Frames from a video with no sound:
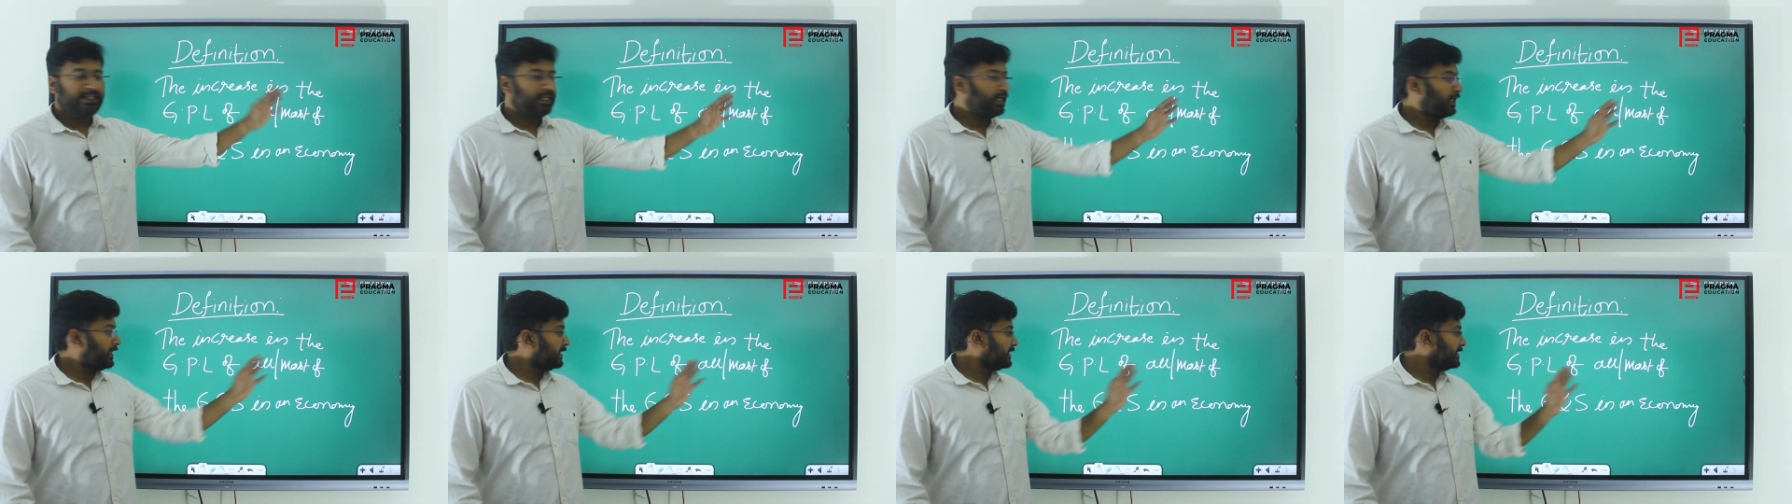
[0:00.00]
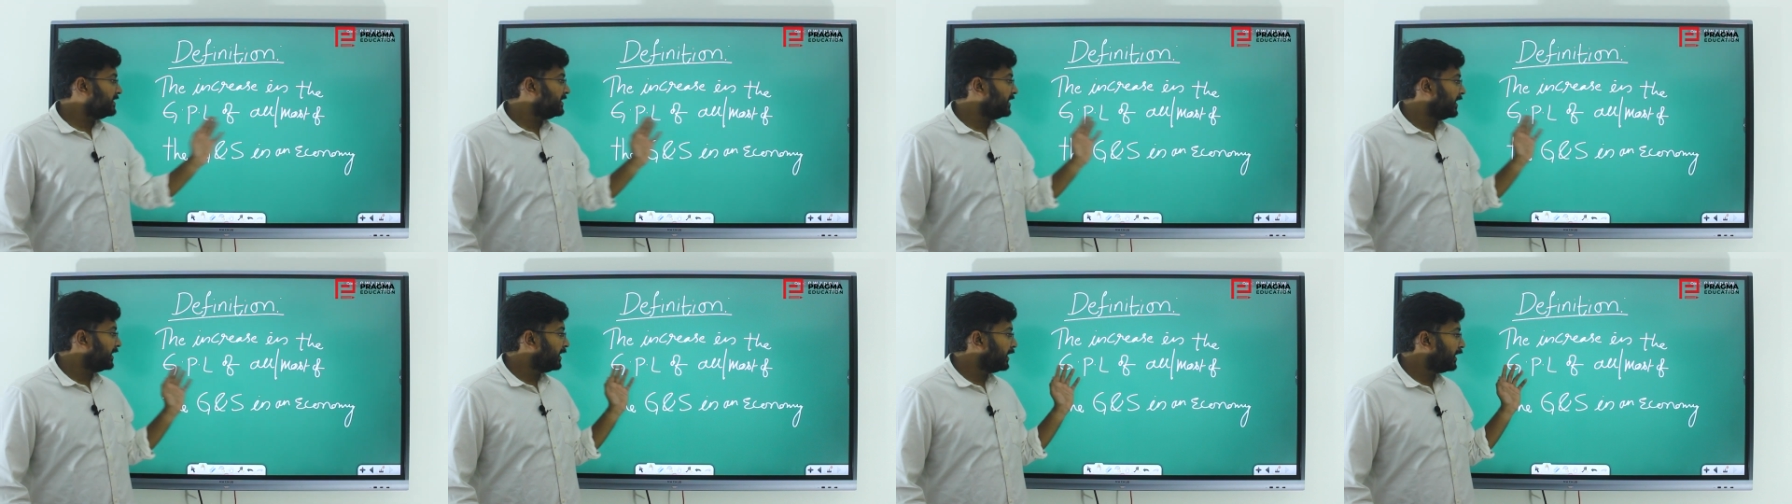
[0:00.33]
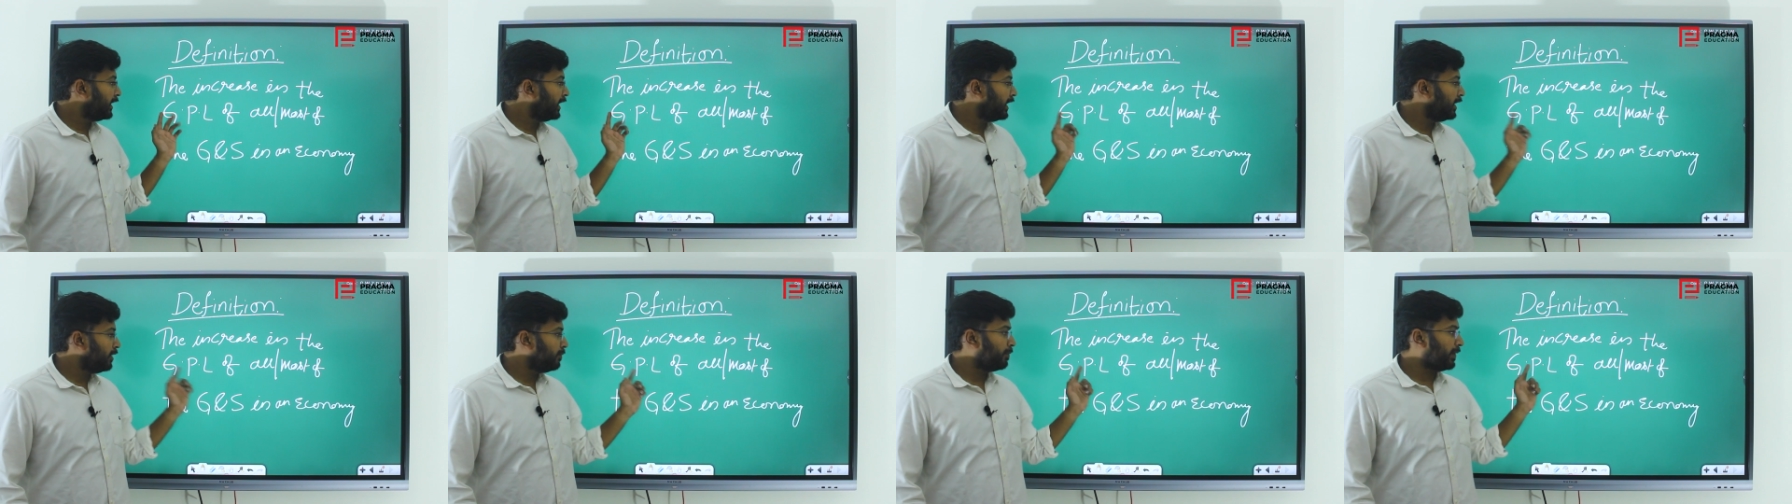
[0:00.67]
the
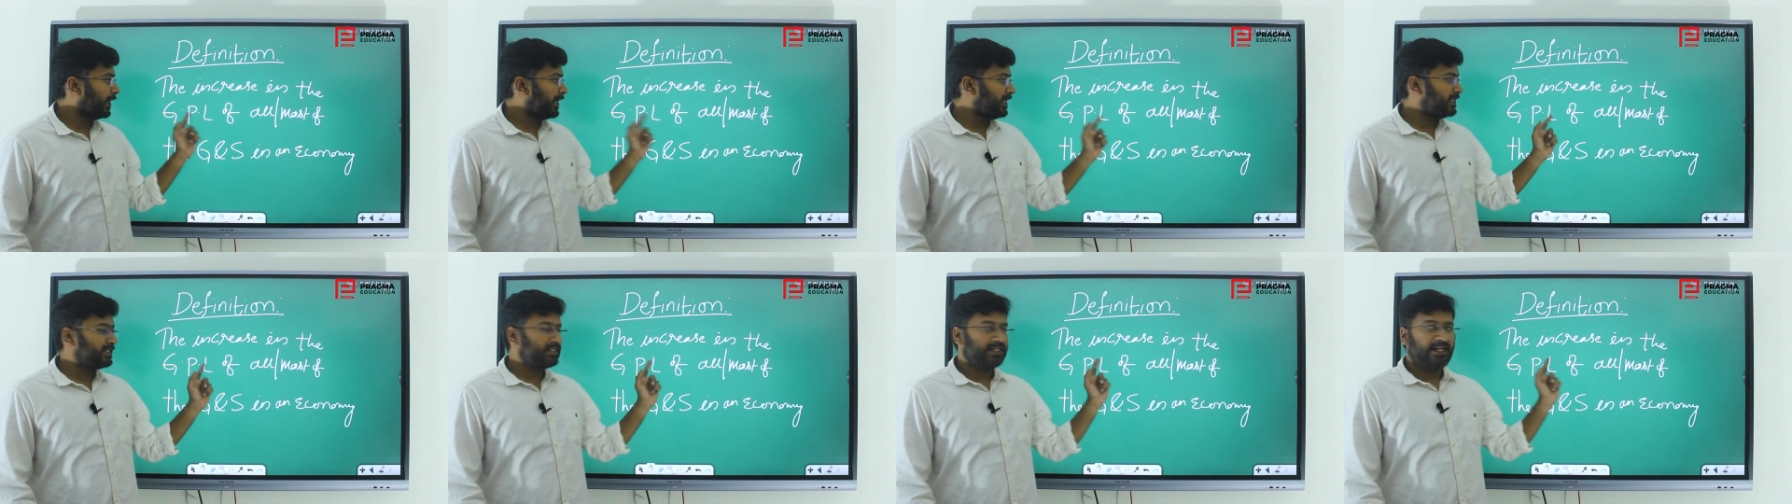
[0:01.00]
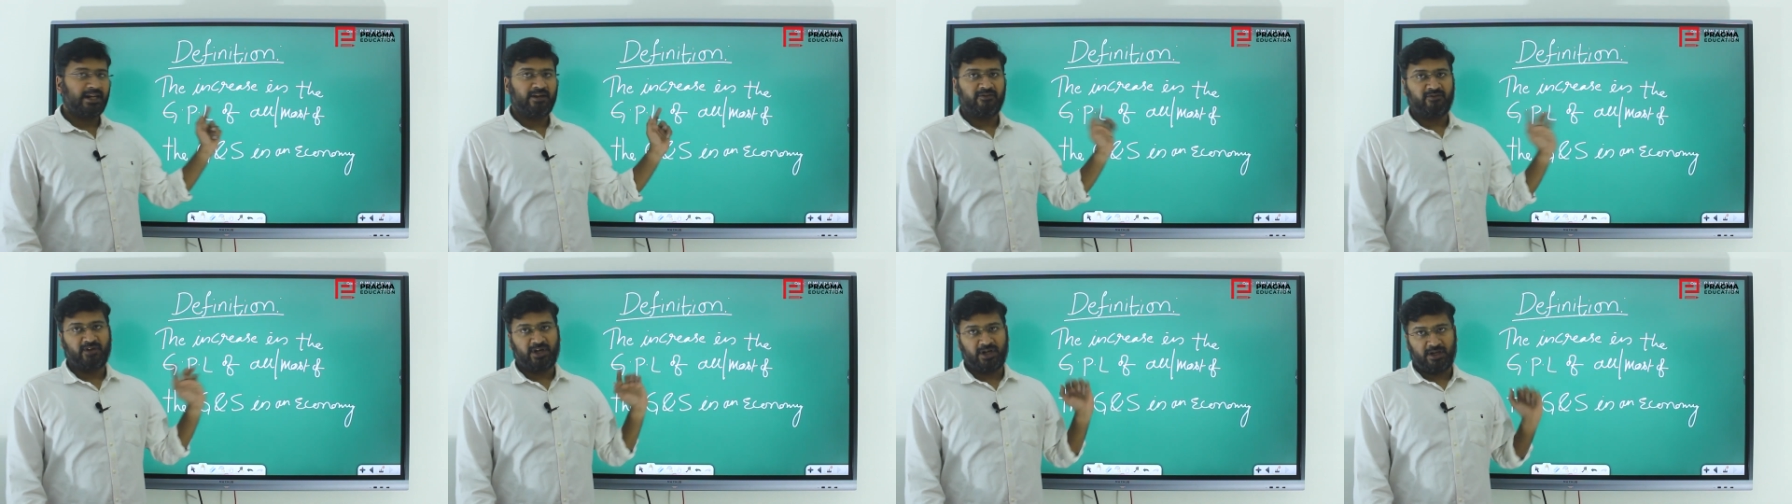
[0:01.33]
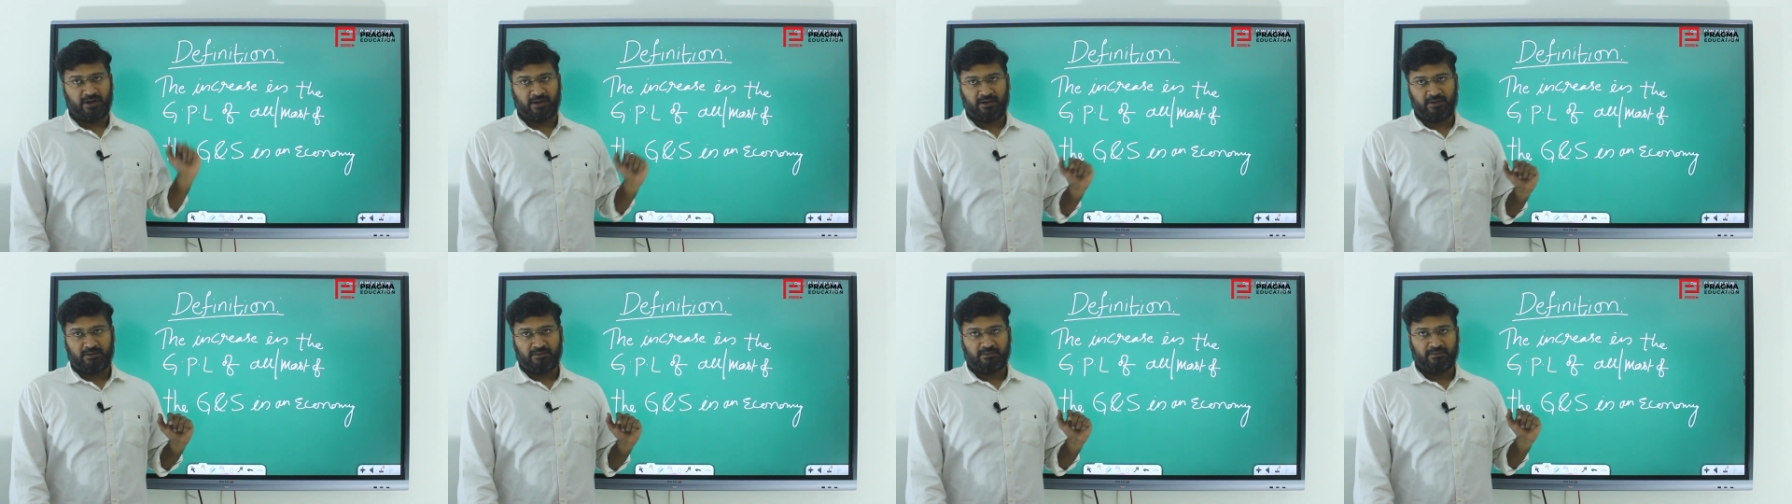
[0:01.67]
general price
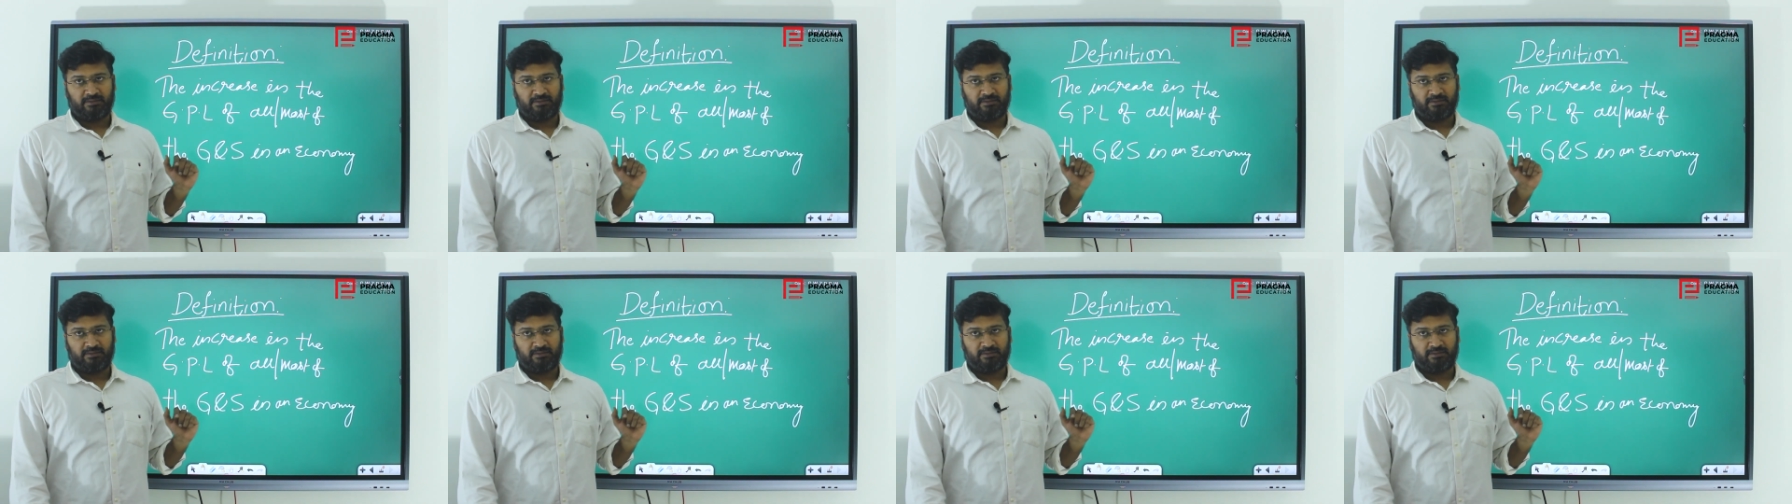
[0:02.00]
level.